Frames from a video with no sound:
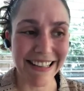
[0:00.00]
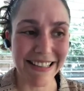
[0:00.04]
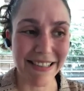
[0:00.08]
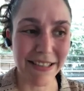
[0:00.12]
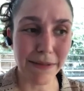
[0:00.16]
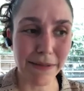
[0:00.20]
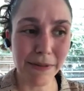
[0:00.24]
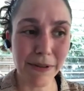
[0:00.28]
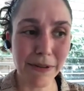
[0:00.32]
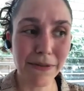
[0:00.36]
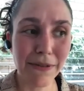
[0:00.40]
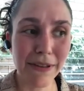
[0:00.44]

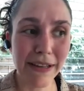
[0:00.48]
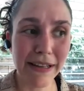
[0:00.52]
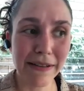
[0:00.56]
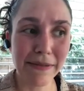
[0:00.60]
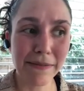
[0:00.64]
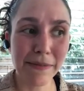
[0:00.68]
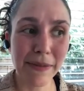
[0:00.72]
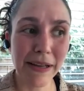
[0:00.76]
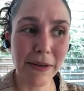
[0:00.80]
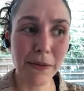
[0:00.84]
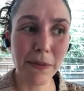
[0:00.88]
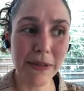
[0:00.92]
some of
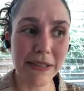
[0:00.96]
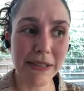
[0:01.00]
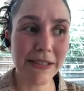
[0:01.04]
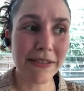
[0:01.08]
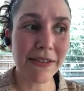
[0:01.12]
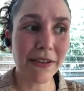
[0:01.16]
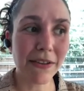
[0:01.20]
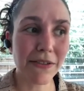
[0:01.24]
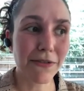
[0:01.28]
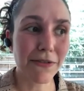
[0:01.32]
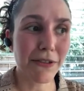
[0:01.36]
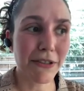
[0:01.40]
them it
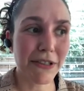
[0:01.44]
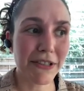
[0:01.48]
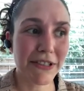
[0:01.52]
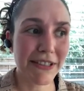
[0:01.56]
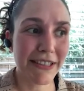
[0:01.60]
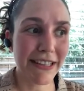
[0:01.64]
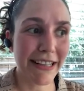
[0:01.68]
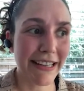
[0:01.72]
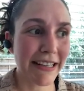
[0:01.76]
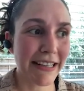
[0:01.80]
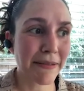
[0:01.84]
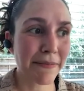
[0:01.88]
wasn't their
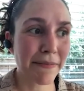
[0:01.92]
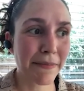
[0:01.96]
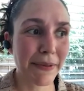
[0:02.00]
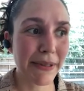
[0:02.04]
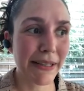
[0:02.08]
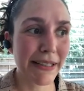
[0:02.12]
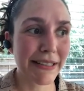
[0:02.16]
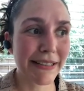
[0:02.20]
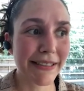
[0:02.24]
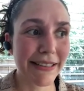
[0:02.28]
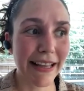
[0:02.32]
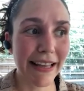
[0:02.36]
first time,
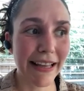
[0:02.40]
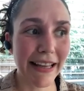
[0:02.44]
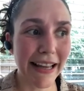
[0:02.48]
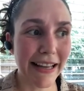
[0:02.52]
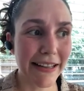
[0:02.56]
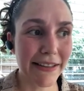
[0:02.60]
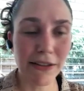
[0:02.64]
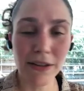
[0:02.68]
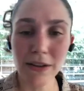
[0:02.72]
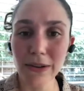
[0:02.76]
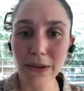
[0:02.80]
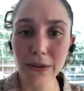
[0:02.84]
but they
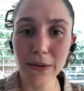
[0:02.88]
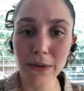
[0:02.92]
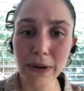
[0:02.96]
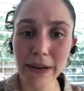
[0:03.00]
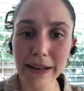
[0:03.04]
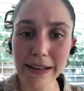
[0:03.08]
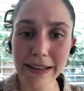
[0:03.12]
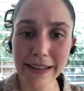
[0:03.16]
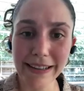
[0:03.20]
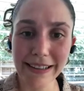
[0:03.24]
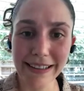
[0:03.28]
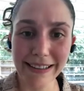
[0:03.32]
had no
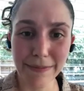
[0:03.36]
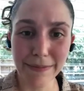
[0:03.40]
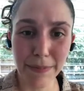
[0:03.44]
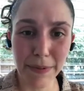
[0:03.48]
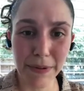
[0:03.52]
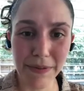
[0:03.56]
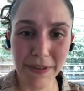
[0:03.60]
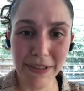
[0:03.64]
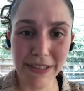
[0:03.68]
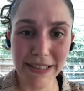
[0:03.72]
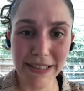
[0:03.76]
previous